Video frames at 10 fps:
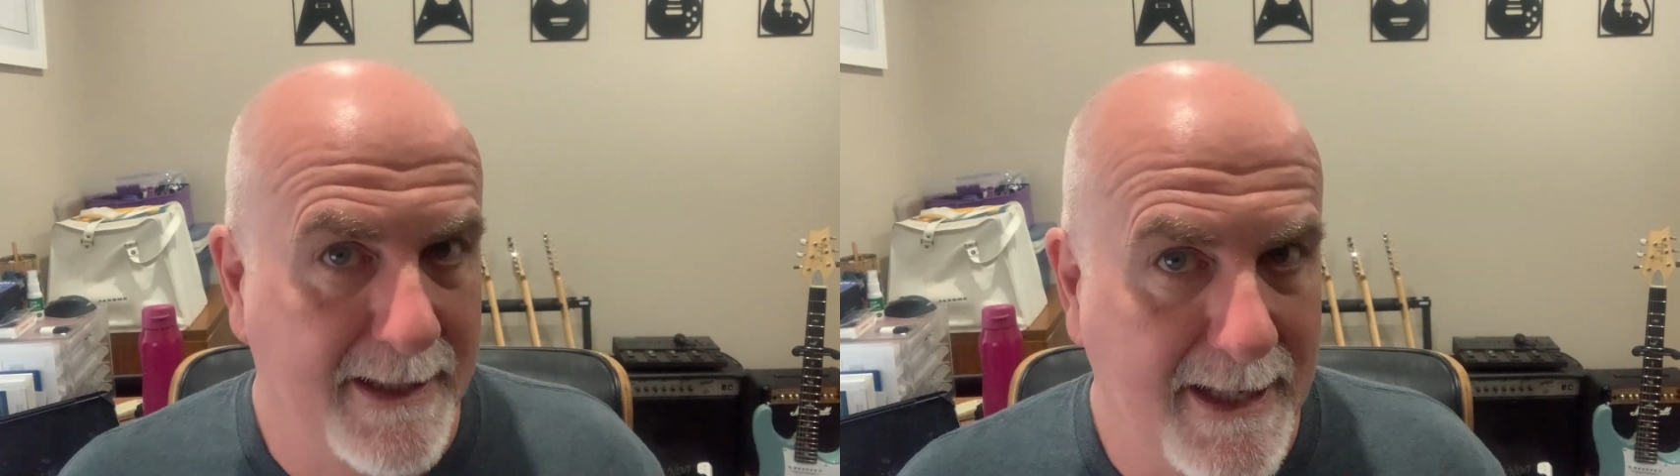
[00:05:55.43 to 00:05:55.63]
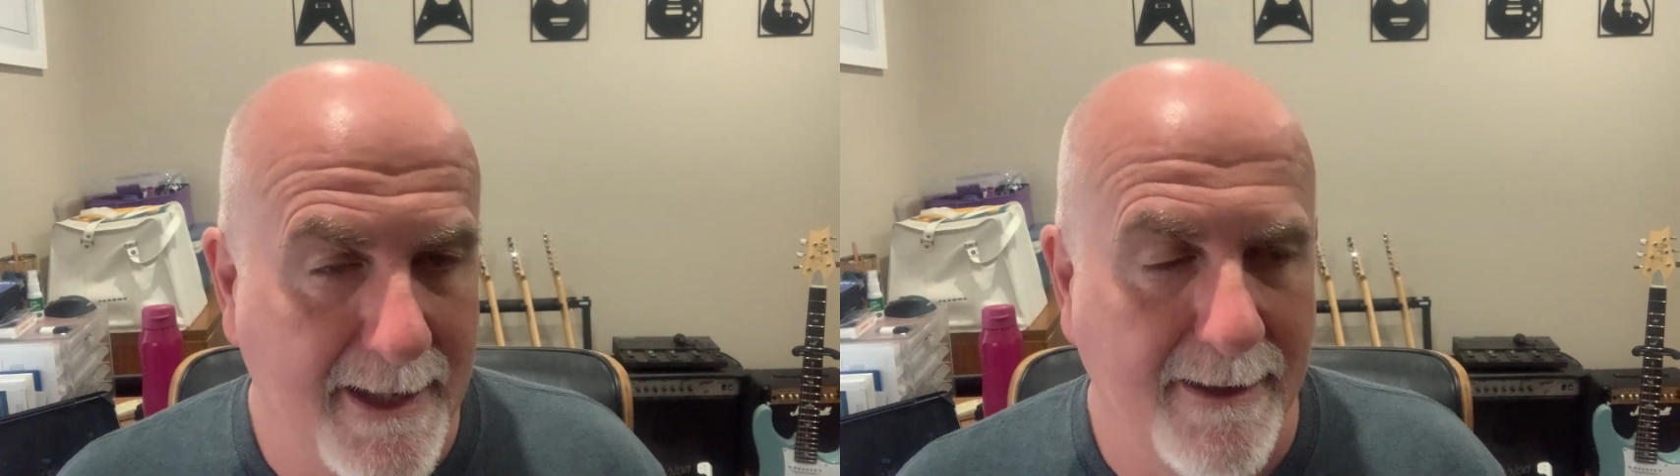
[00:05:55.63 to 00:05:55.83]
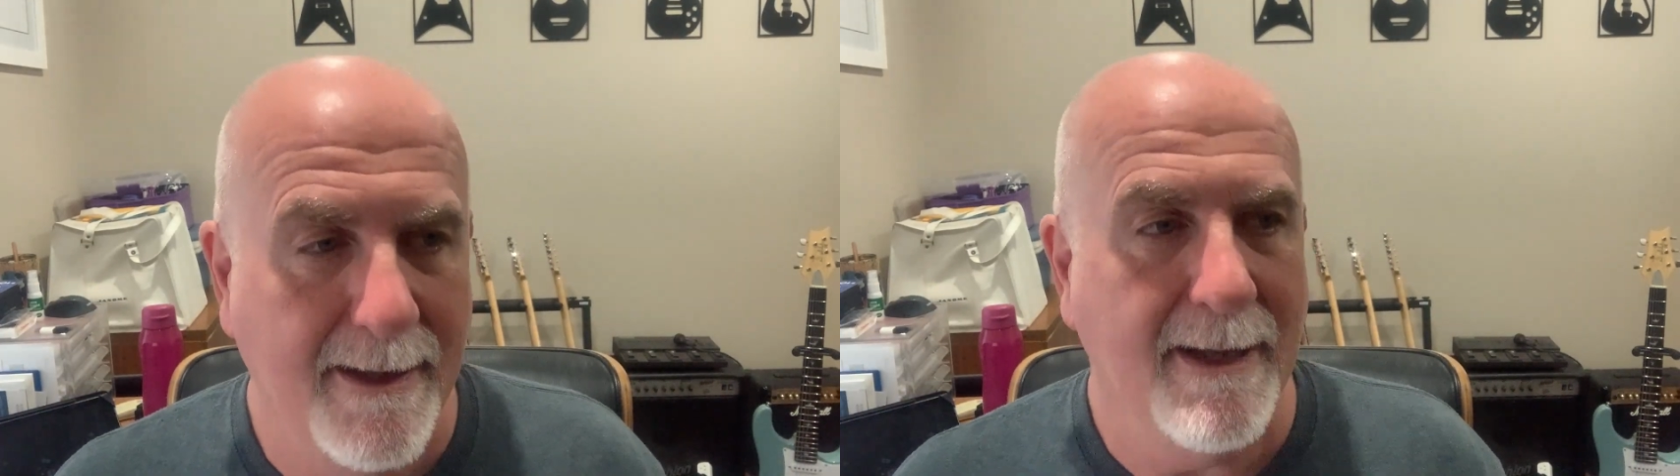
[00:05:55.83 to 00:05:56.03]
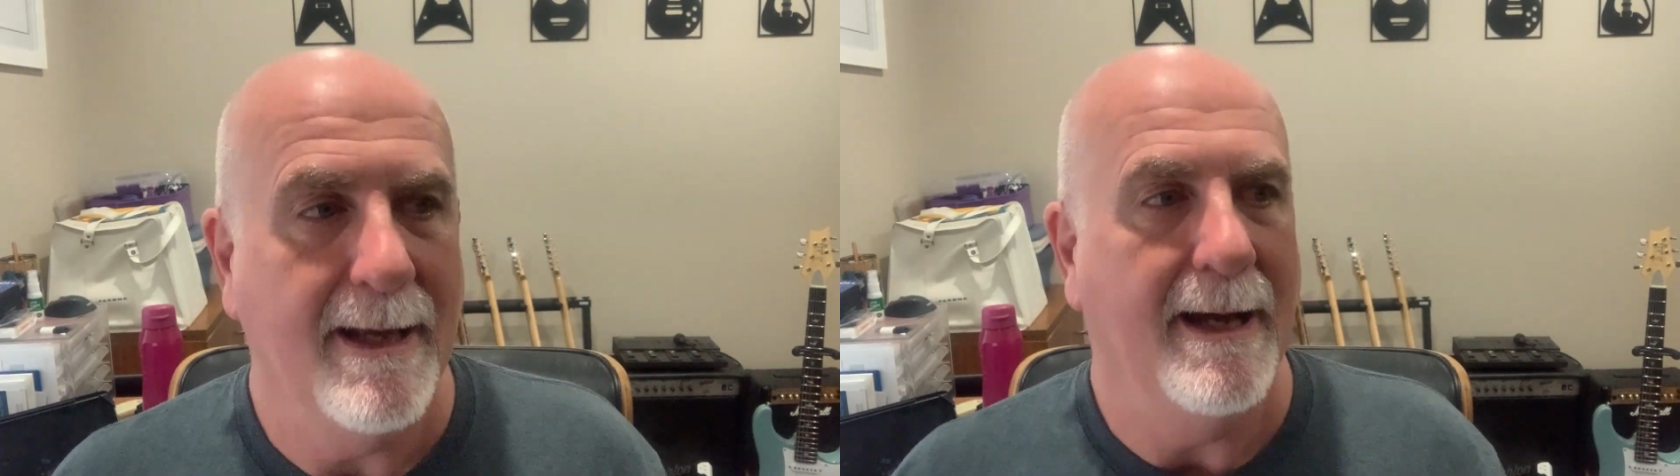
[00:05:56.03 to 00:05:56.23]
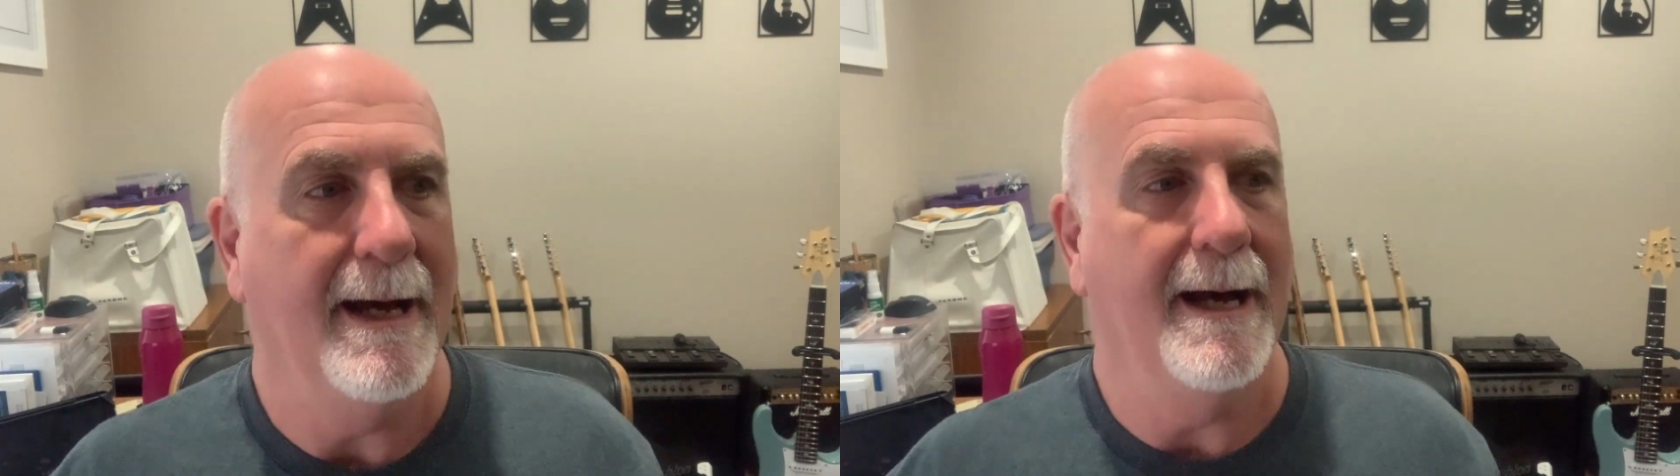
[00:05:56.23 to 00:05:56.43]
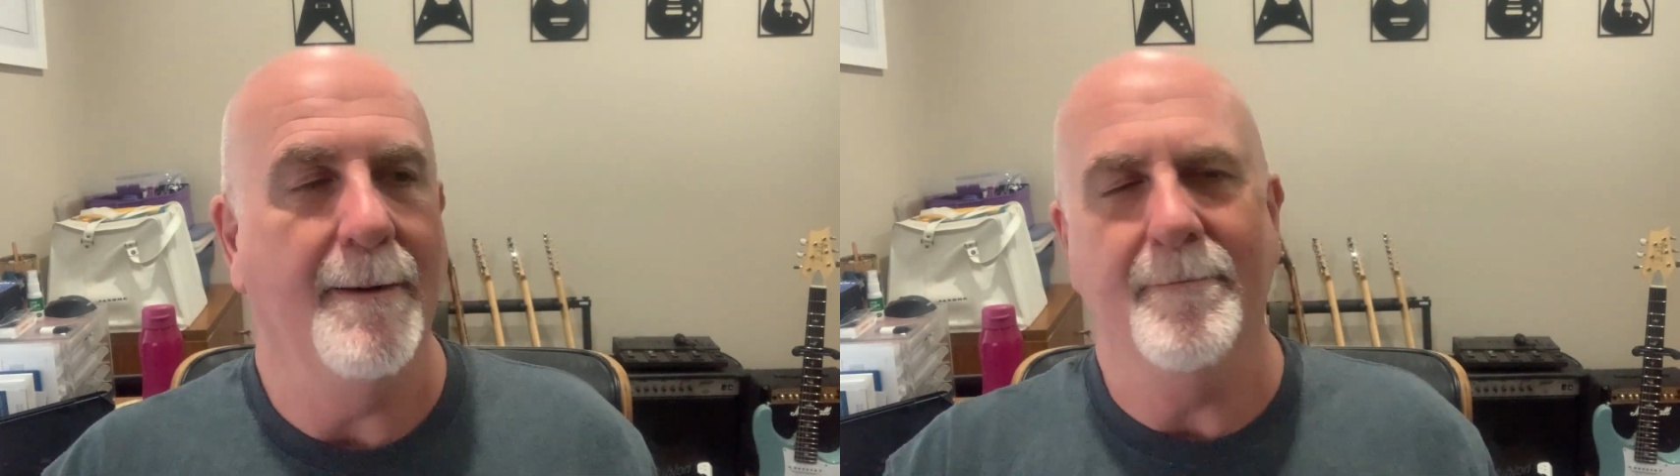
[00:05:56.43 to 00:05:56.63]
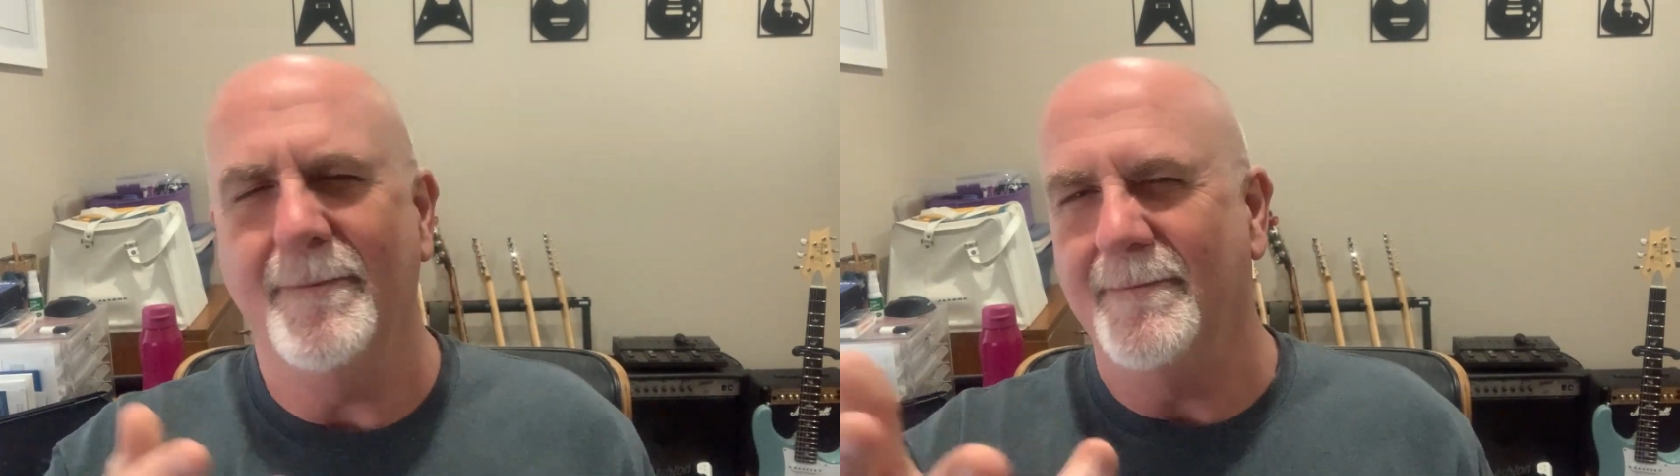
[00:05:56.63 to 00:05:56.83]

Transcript: in. I